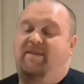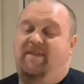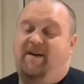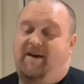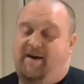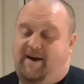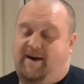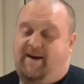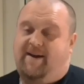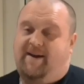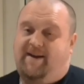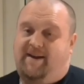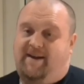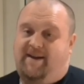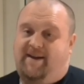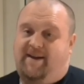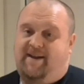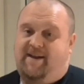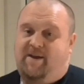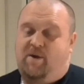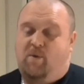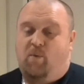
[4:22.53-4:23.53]
that
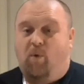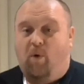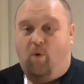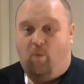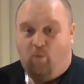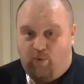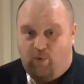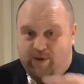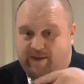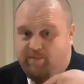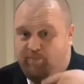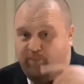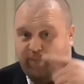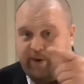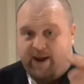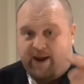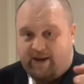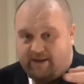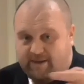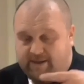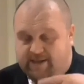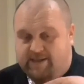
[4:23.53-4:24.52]
what we
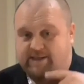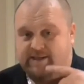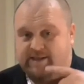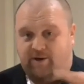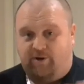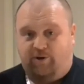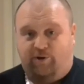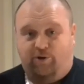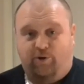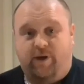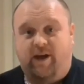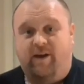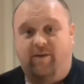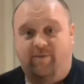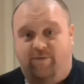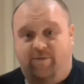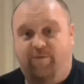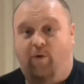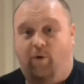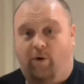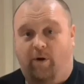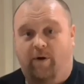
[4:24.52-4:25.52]
Brits are looking
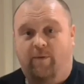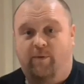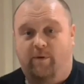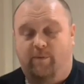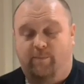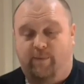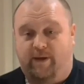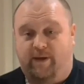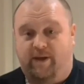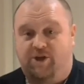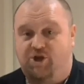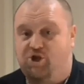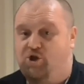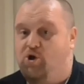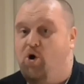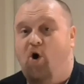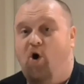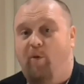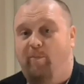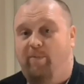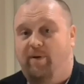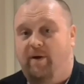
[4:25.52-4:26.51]
for when we
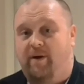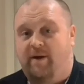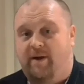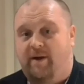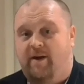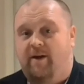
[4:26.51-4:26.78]
shop